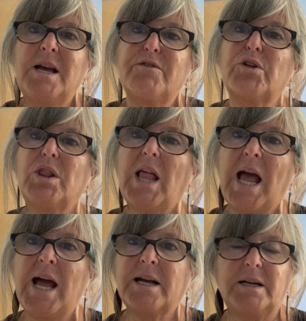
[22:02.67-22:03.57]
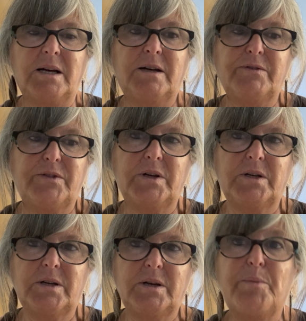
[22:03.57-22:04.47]
for lack of
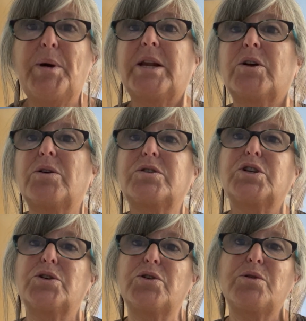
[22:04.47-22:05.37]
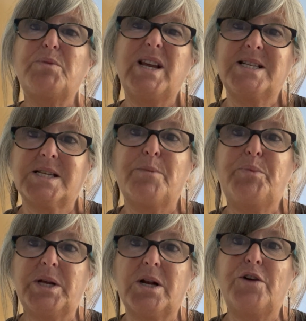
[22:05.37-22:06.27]
a better term, it's a
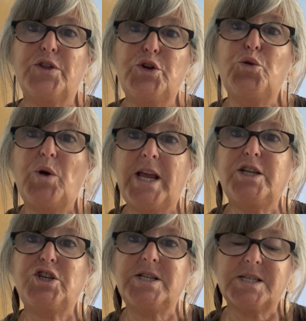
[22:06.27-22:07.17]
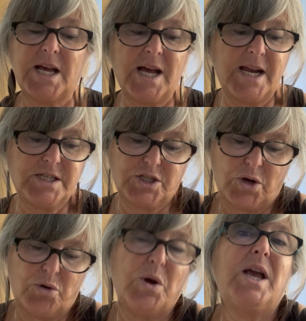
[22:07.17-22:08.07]
bit on the new agey side.
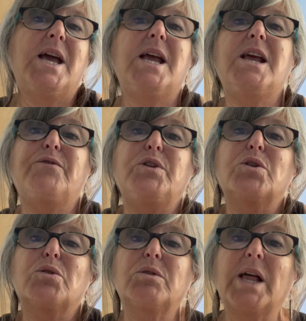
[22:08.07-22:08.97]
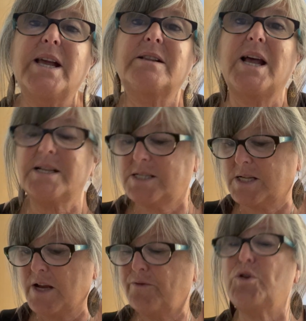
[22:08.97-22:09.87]
So if you don't like that
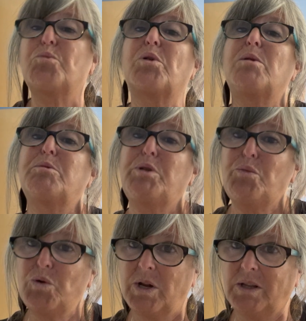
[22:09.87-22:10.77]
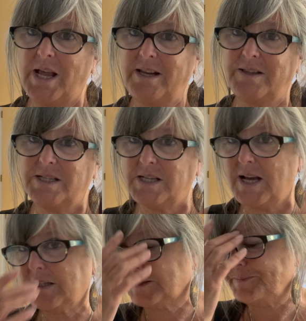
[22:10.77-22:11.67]
stuff, you probably wouldn't like the
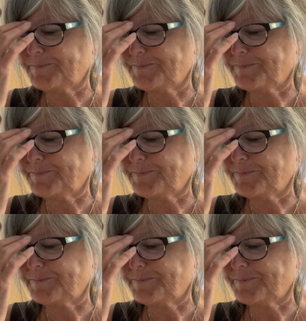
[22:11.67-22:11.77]
deck.